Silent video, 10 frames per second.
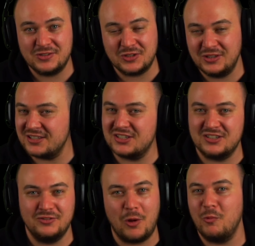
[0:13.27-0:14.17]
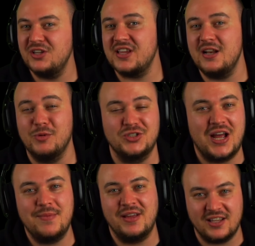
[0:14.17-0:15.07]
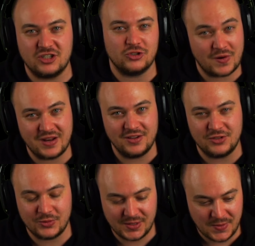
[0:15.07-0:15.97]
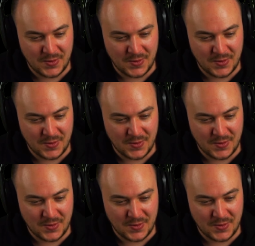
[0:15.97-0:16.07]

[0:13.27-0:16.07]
So let's not waste any more time and get straight into it.